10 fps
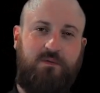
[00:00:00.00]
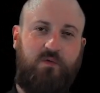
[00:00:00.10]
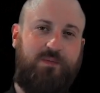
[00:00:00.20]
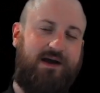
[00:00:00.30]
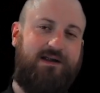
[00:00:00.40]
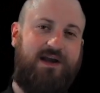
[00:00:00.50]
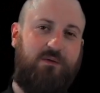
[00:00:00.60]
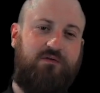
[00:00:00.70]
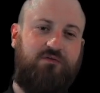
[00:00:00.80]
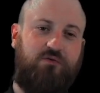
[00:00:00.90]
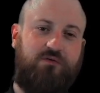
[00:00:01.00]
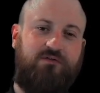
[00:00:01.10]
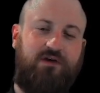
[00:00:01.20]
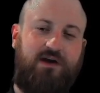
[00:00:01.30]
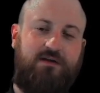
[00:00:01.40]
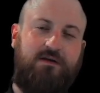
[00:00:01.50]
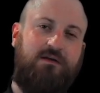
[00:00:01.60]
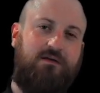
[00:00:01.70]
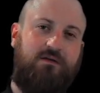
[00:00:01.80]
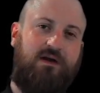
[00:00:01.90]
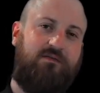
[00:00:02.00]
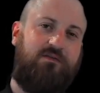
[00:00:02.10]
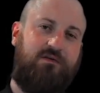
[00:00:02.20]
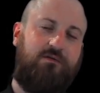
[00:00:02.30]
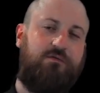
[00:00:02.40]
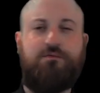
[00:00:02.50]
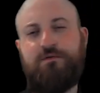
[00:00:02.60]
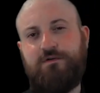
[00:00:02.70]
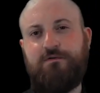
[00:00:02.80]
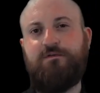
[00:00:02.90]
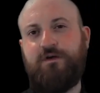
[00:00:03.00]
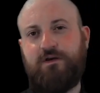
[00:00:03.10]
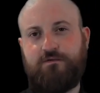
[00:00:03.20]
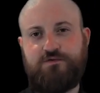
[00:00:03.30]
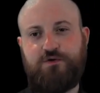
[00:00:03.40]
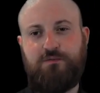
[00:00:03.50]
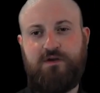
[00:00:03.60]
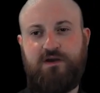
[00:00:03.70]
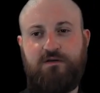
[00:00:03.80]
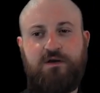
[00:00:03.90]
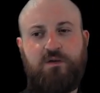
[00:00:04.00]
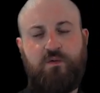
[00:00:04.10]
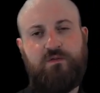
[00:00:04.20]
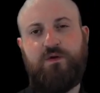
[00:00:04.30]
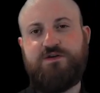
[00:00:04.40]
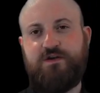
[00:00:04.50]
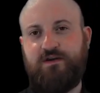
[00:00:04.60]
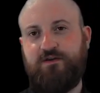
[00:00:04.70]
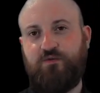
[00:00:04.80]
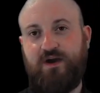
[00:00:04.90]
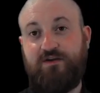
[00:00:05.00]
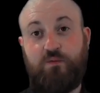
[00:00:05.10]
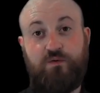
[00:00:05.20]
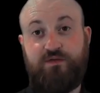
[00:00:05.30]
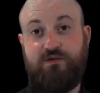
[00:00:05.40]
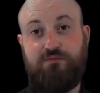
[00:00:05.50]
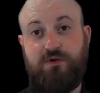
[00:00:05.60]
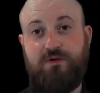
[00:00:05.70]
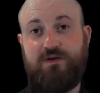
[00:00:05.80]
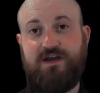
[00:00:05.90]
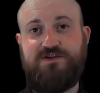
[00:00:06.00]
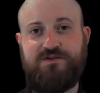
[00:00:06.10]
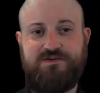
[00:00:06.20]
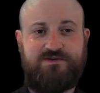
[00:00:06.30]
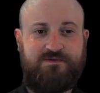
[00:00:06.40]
With Bacalhau installed on site, you now have a single, unified control plane with which you can interact with these remote locations.